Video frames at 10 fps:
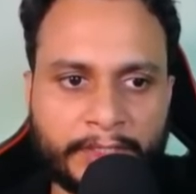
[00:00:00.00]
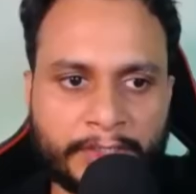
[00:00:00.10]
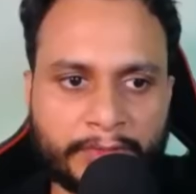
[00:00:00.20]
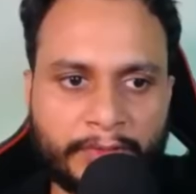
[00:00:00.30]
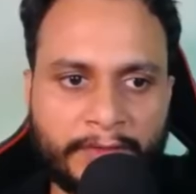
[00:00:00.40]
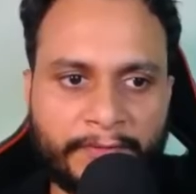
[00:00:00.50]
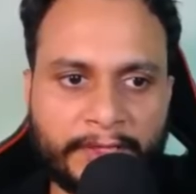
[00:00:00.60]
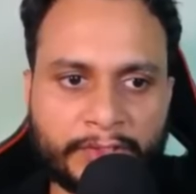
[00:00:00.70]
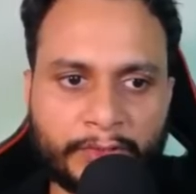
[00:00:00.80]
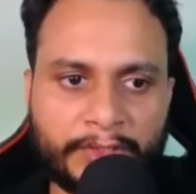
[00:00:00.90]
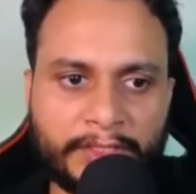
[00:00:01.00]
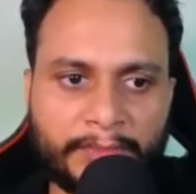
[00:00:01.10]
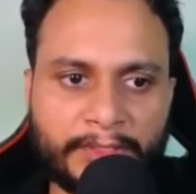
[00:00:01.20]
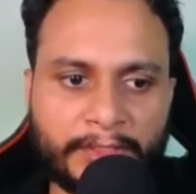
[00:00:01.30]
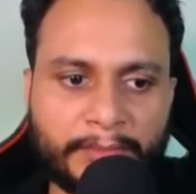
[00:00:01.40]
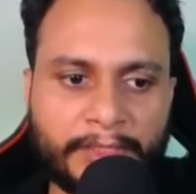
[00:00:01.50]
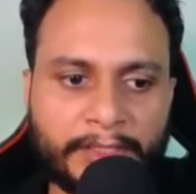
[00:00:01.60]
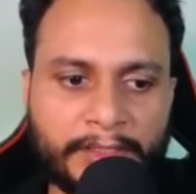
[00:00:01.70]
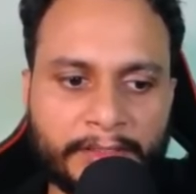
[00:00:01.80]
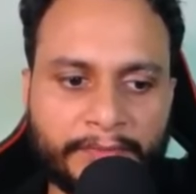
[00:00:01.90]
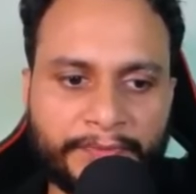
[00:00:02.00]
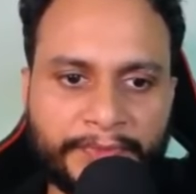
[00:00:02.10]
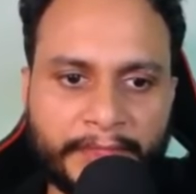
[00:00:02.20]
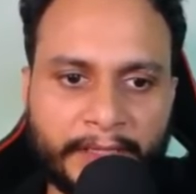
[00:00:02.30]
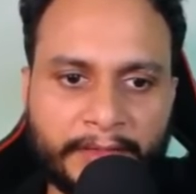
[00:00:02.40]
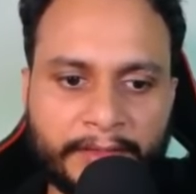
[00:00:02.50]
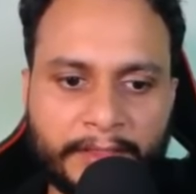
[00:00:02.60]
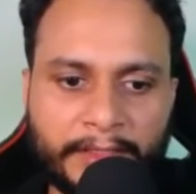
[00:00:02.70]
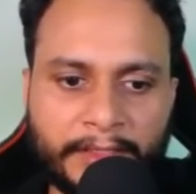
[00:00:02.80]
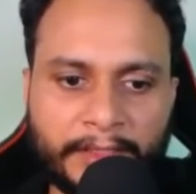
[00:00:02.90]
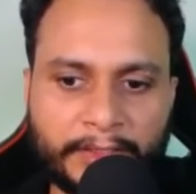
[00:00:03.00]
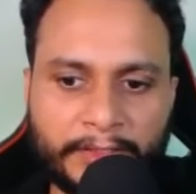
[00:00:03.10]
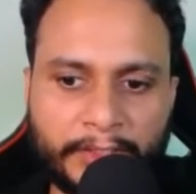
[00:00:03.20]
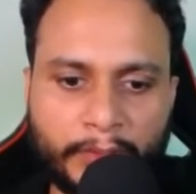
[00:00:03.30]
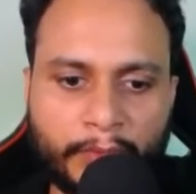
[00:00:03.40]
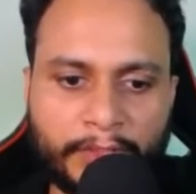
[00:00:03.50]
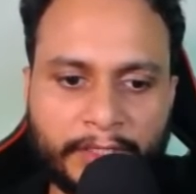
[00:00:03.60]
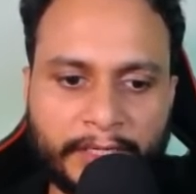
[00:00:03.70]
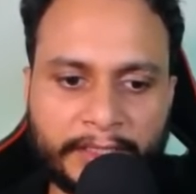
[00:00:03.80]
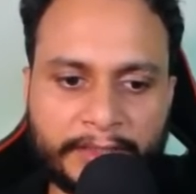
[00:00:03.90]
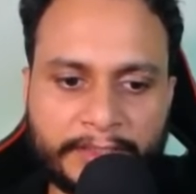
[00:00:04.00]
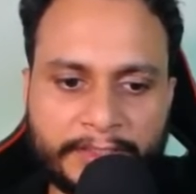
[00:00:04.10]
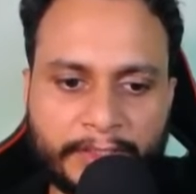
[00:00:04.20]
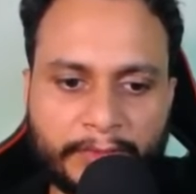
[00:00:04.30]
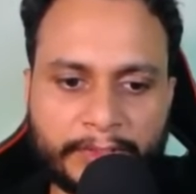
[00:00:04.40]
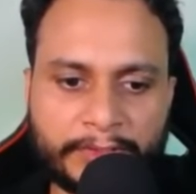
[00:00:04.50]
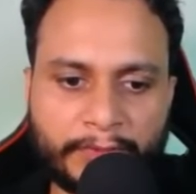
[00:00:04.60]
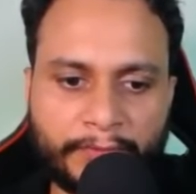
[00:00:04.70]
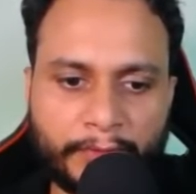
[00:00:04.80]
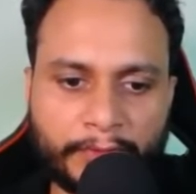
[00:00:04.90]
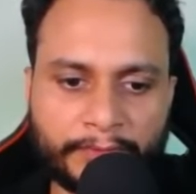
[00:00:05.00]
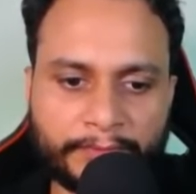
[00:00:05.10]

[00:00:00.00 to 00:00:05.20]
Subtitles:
So if I join them in the middle, then the total length is equals to 4.